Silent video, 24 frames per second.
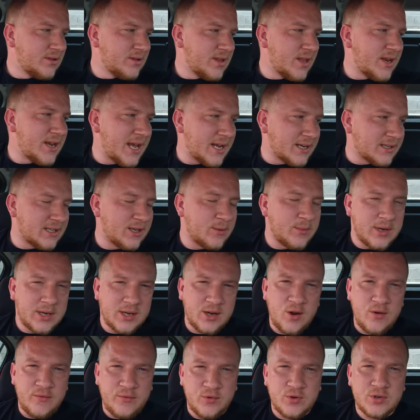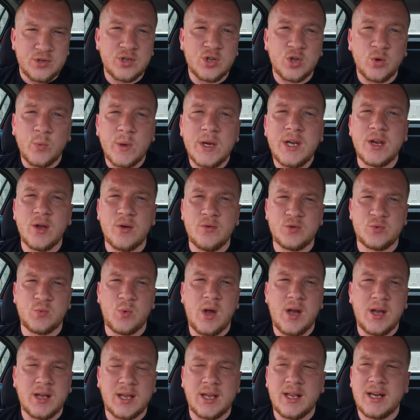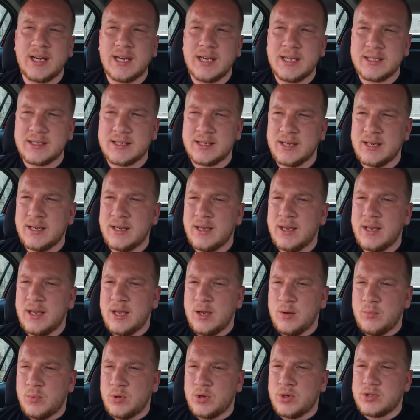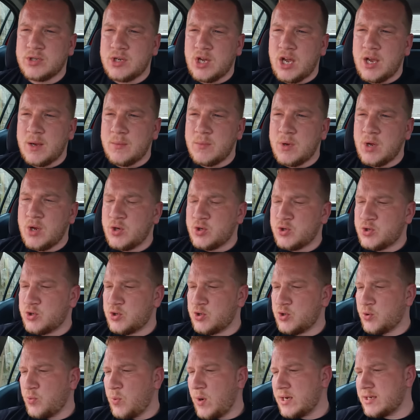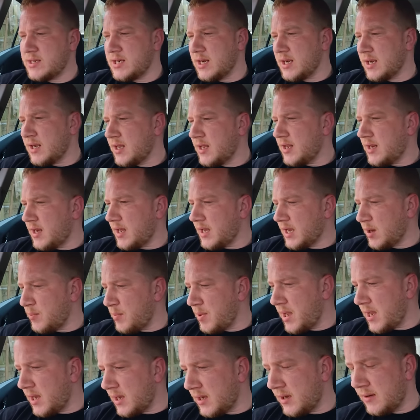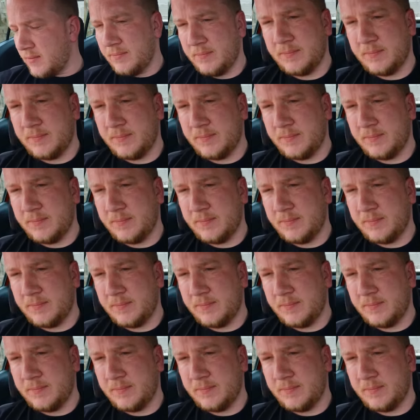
the next thing we can hope for is the windows work at least because I am sweating like a pig.